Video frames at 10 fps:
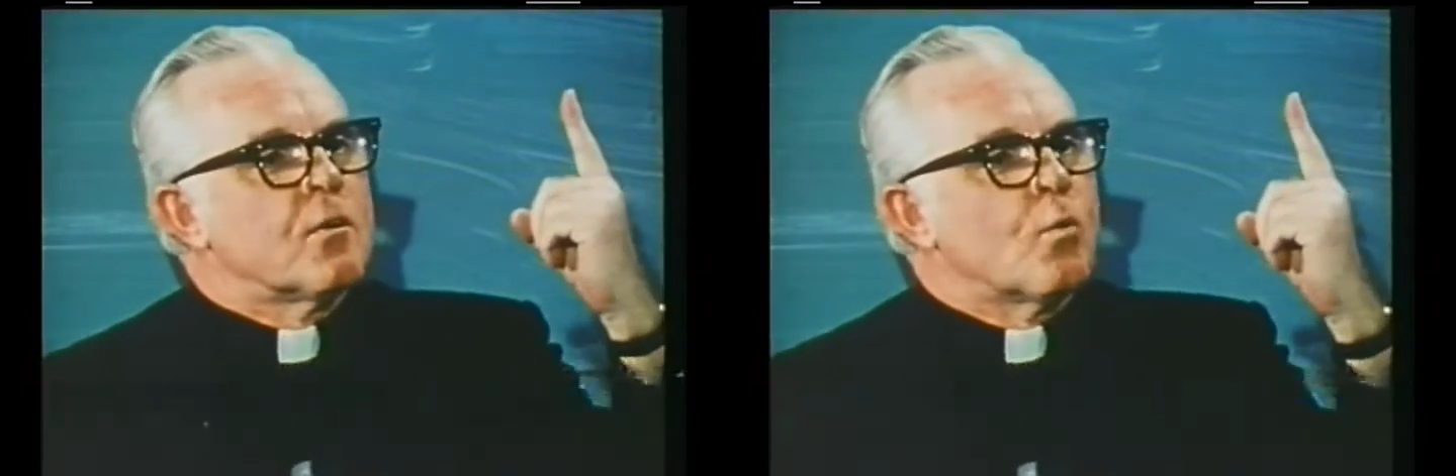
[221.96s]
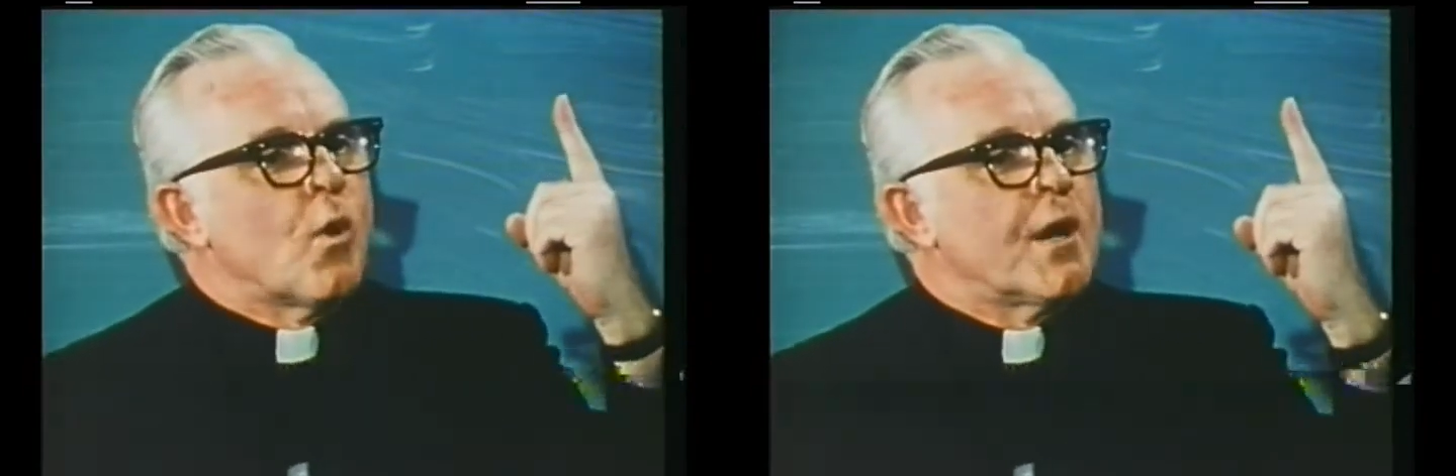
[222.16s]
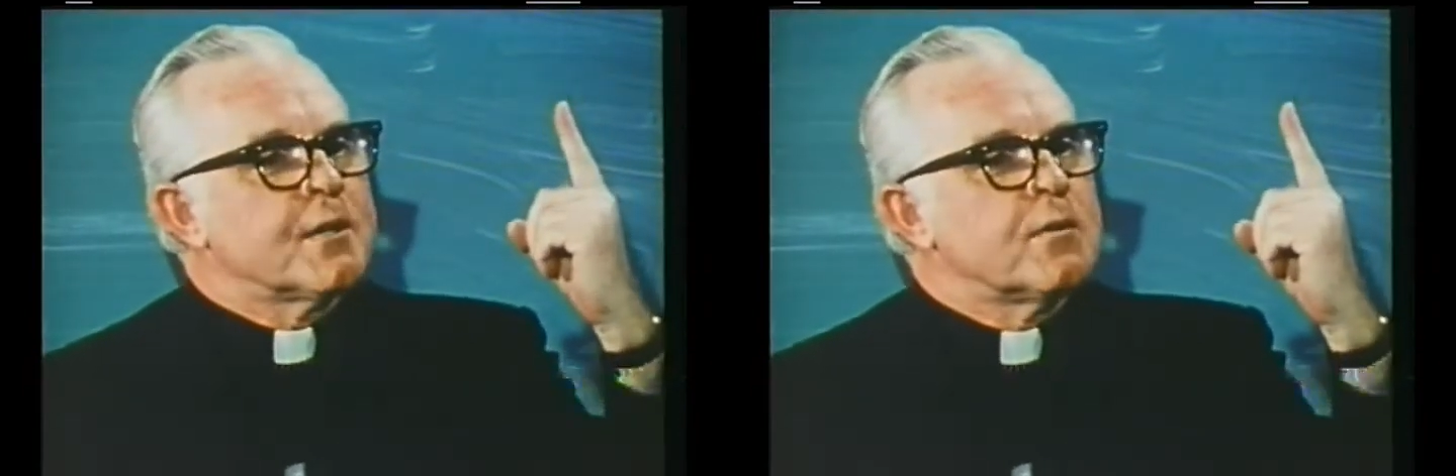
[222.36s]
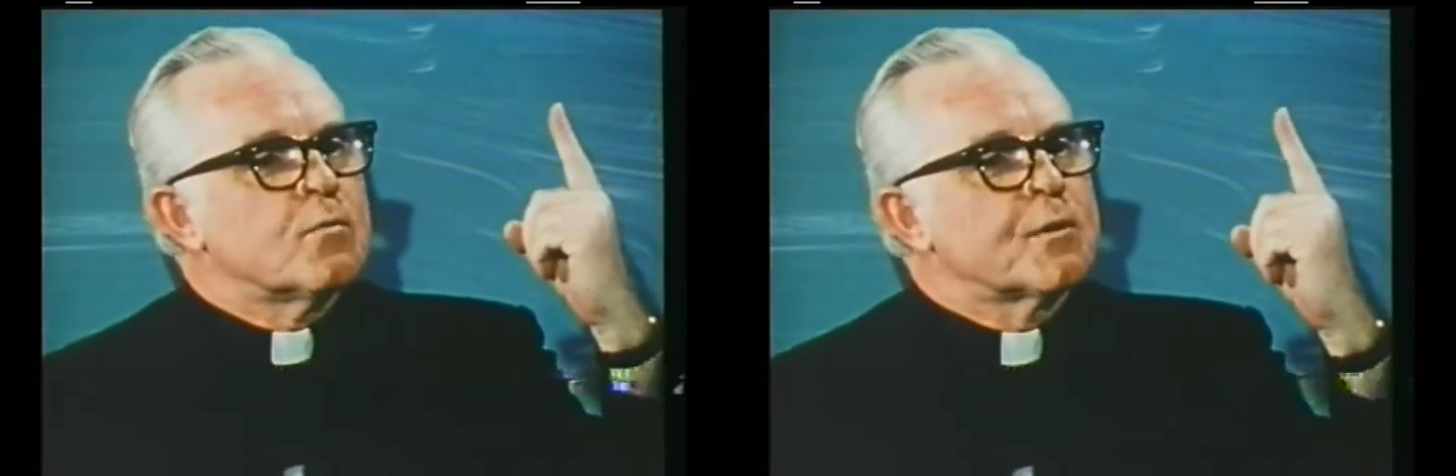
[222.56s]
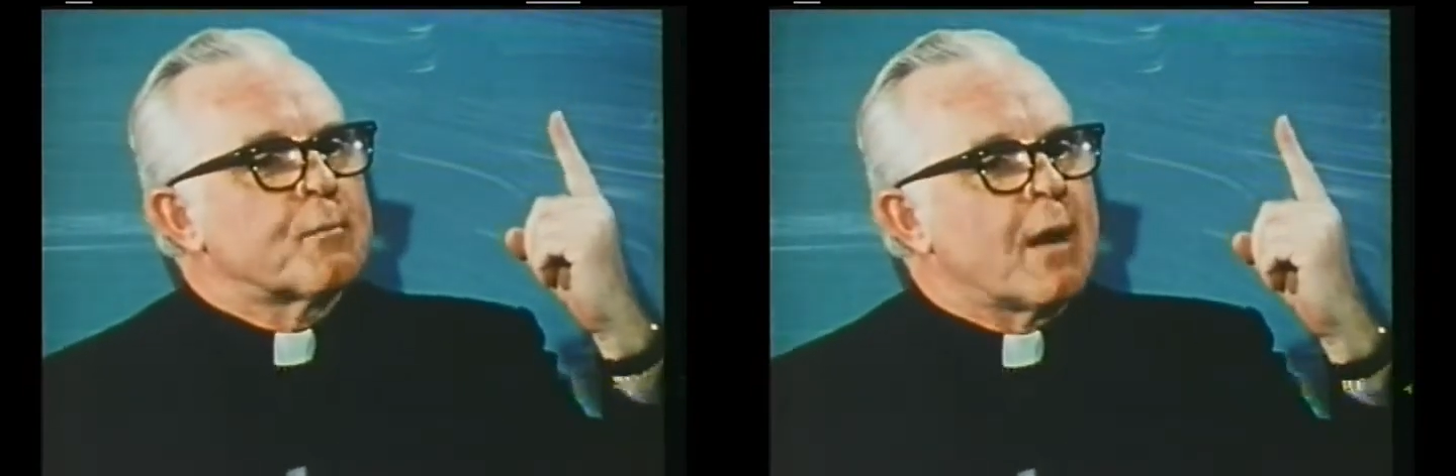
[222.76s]
1,
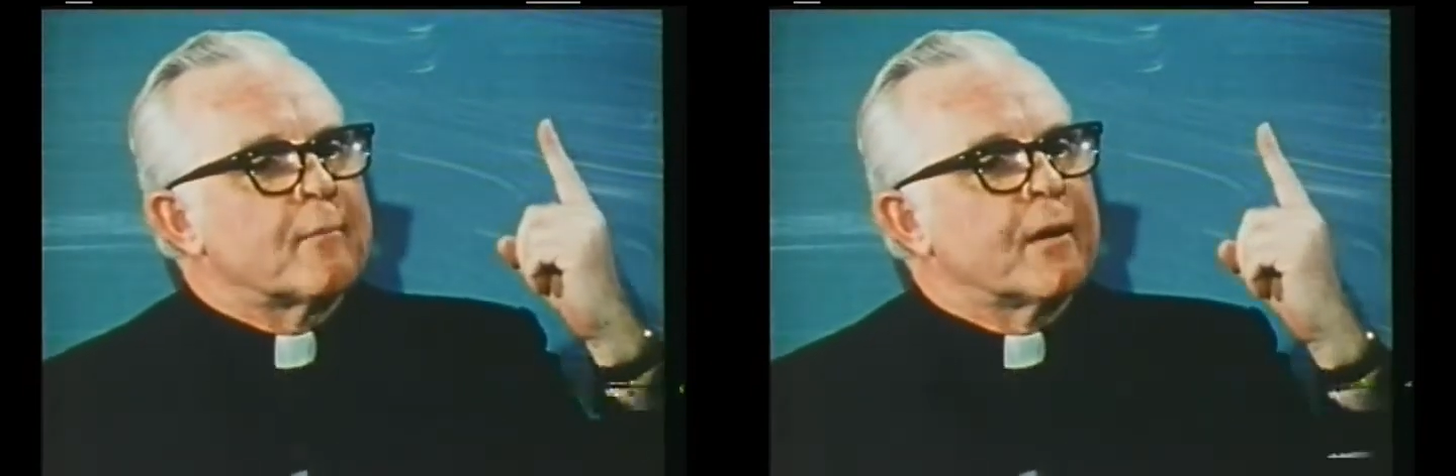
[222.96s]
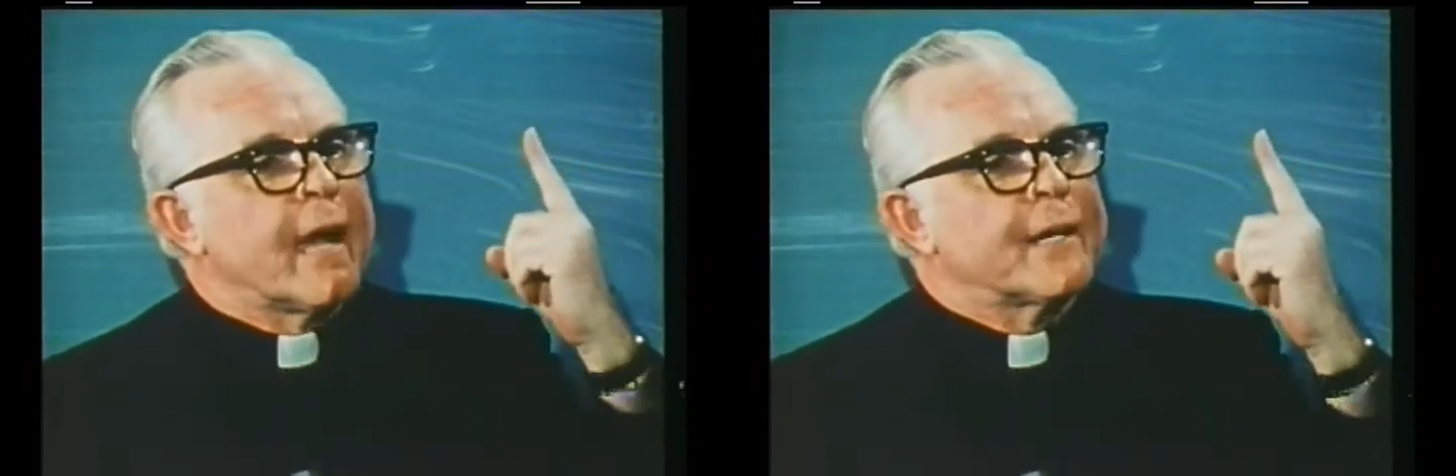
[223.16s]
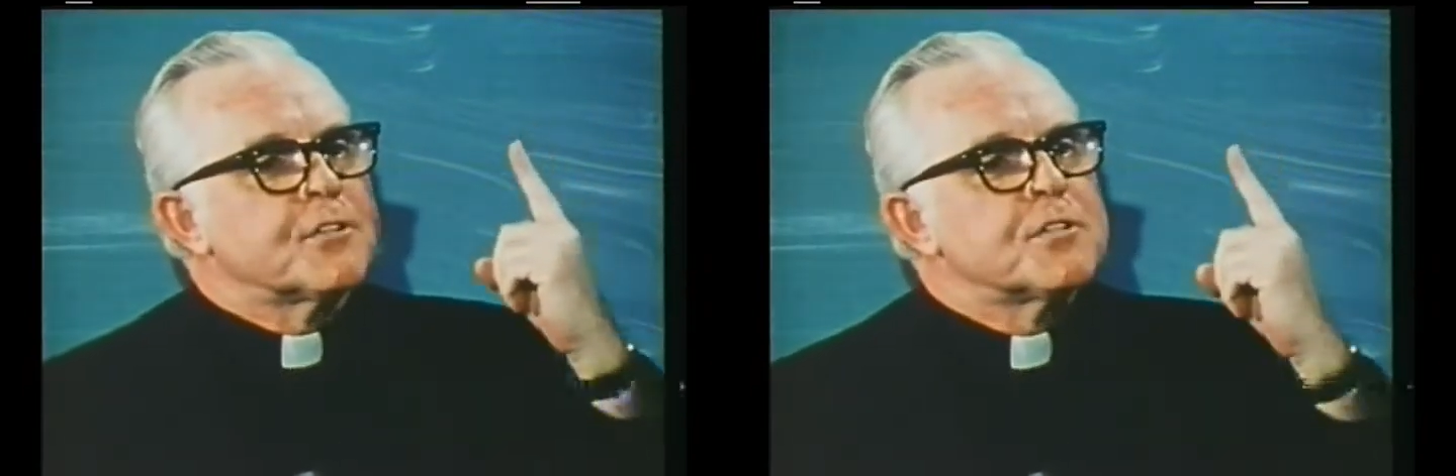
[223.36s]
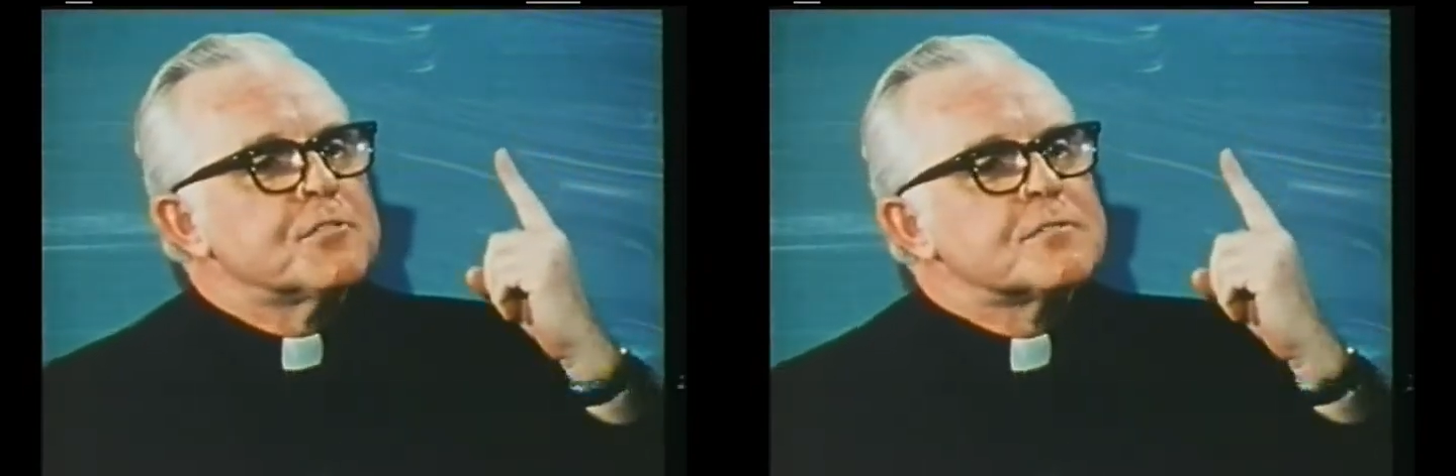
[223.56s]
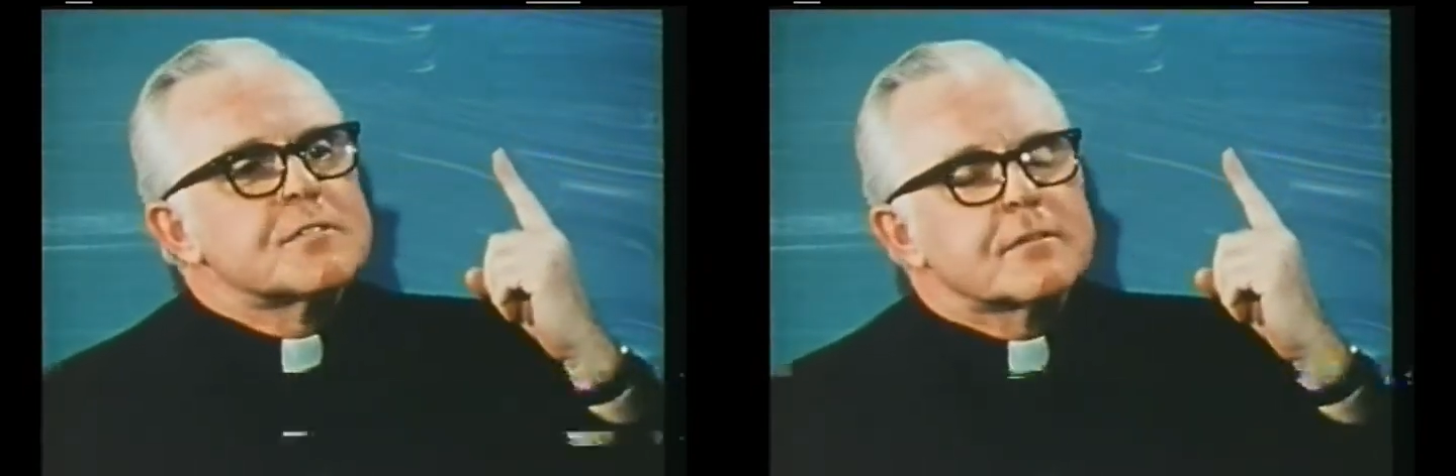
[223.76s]
with proper
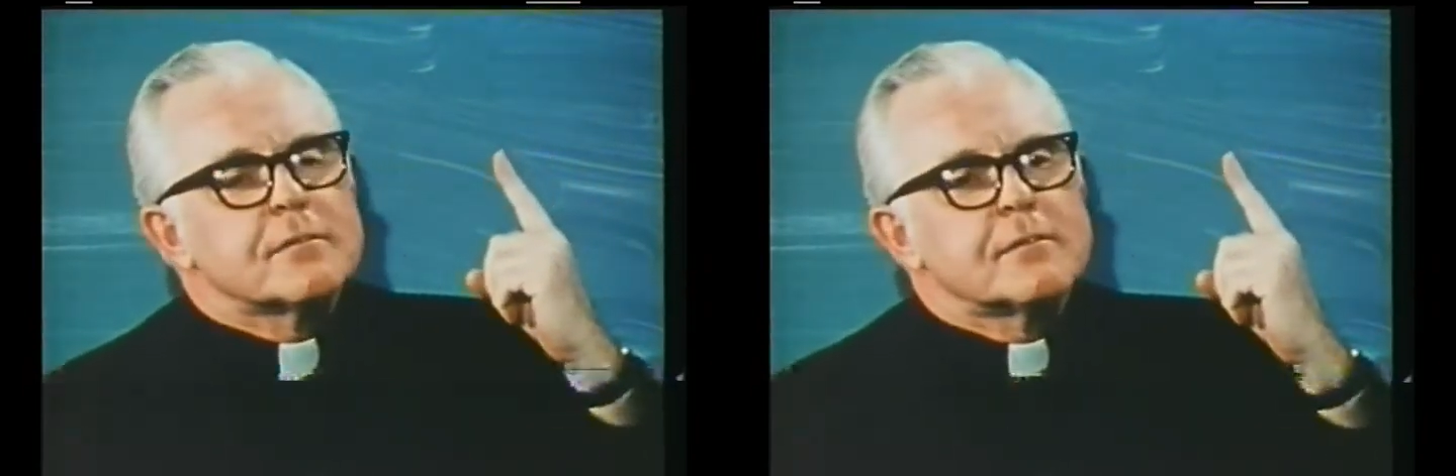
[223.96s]
attitudes,